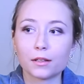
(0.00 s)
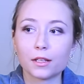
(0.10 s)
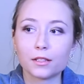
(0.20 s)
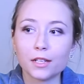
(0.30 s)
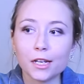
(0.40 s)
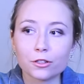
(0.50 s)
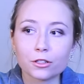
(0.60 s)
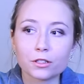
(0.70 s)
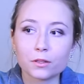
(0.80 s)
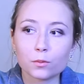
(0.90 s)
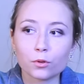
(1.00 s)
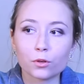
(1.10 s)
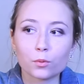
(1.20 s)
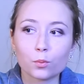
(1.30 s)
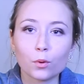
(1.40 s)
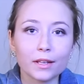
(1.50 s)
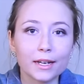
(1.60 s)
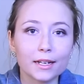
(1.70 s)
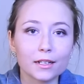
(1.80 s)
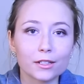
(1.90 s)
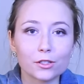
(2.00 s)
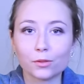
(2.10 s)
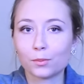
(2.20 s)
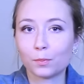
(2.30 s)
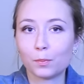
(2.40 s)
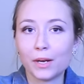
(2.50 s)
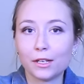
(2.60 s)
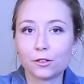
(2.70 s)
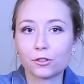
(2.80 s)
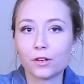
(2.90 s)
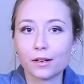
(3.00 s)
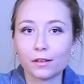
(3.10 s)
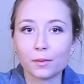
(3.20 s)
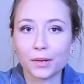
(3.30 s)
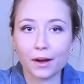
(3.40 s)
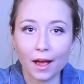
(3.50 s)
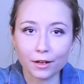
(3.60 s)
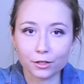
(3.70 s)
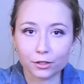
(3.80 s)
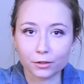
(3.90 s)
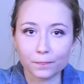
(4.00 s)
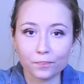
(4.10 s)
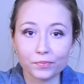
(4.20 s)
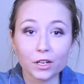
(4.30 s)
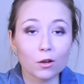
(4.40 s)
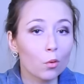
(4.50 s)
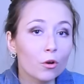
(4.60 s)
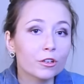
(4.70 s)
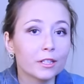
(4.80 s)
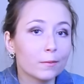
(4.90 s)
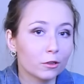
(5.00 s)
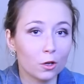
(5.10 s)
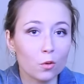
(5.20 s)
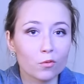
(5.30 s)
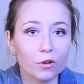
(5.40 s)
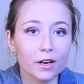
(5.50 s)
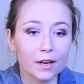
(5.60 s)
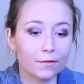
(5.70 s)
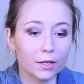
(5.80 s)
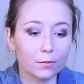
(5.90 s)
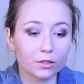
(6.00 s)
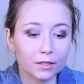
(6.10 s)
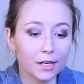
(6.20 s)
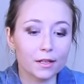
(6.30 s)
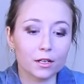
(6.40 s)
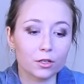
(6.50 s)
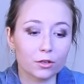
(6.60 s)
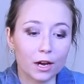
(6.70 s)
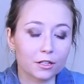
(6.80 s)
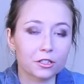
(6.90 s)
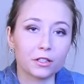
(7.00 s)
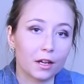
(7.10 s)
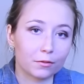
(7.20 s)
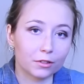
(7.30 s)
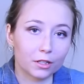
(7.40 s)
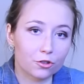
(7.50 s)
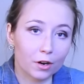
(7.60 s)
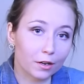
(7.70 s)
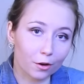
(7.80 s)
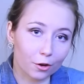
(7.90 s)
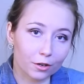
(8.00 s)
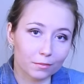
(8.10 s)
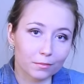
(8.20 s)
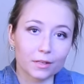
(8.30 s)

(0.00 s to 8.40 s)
the teachers were willing to make your grade a little bit higher, or they would lower it if they would see that you're actually not really trying hard.